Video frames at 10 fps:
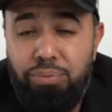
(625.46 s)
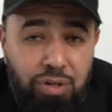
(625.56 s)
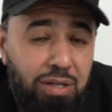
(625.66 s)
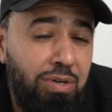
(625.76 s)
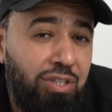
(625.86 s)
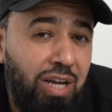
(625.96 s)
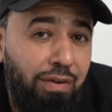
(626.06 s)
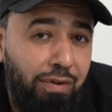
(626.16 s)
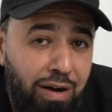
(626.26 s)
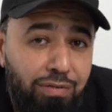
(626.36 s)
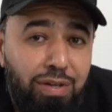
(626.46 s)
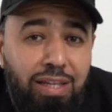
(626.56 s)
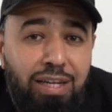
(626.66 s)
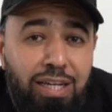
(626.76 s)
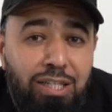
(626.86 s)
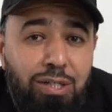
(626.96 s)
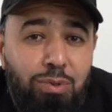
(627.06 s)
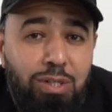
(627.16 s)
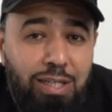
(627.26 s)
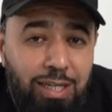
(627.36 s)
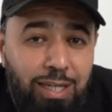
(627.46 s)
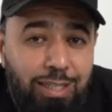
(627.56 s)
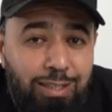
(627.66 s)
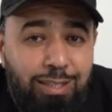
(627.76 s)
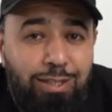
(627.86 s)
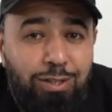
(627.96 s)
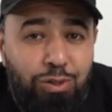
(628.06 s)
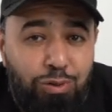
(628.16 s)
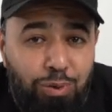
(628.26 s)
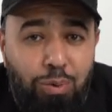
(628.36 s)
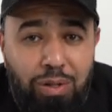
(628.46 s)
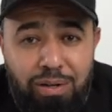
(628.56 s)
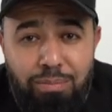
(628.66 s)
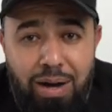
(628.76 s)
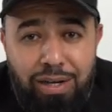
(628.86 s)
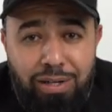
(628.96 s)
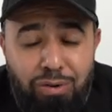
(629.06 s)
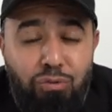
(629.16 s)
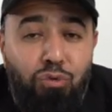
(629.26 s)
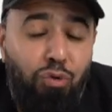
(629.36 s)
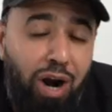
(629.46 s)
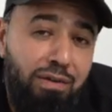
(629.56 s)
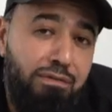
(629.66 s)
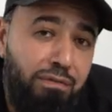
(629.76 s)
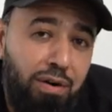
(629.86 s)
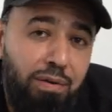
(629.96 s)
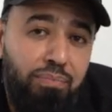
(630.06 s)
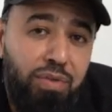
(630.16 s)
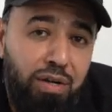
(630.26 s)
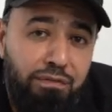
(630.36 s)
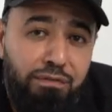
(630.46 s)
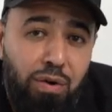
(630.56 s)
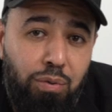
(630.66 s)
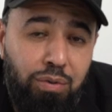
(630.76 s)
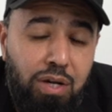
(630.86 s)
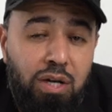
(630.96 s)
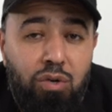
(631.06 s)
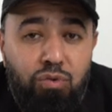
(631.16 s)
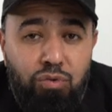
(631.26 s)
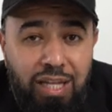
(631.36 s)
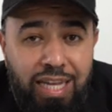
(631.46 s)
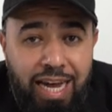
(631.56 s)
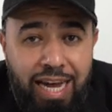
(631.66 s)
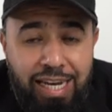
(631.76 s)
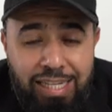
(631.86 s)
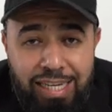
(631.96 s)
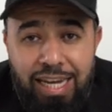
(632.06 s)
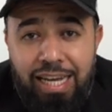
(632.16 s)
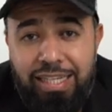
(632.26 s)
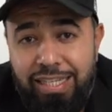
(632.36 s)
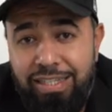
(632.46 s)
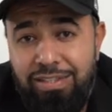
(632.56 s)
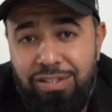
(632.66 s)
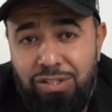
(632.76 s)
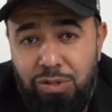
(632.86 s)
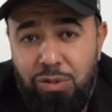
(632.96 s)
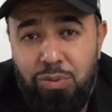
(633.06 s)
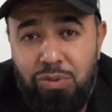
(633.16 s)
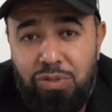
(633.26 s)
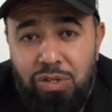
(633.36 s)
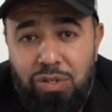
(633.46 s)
pretty much have everything that you would need to control on a monitor right from your phone. Really handy and easy to use.